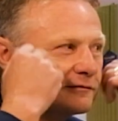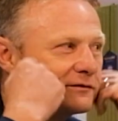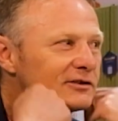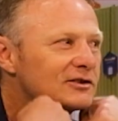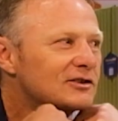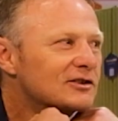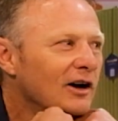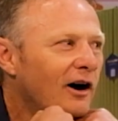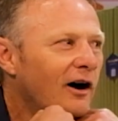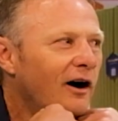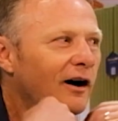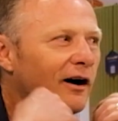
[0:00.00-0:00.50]

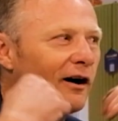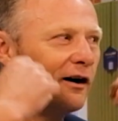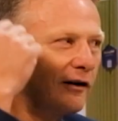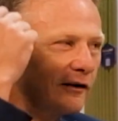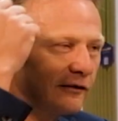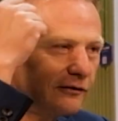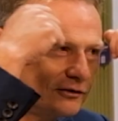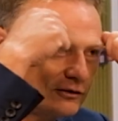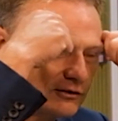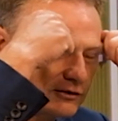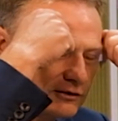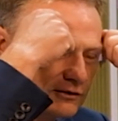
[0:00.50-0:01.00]

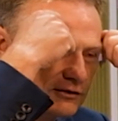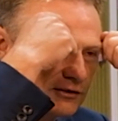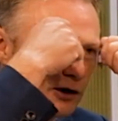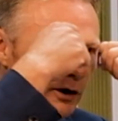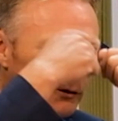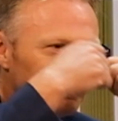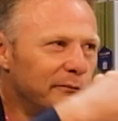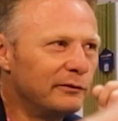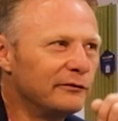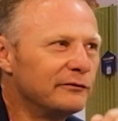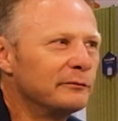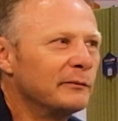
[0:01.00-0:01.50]
scarves,
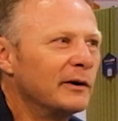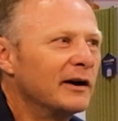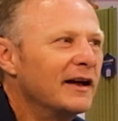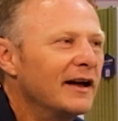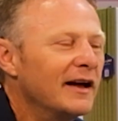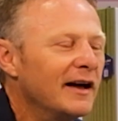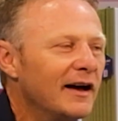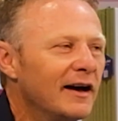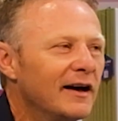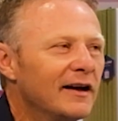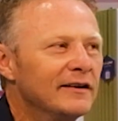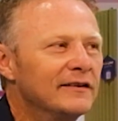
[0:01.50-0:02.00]
top of my
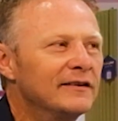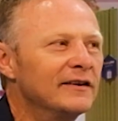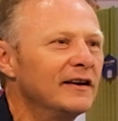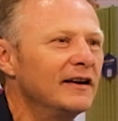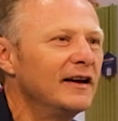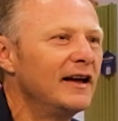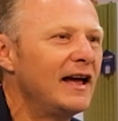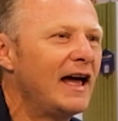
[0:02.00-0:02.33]
head,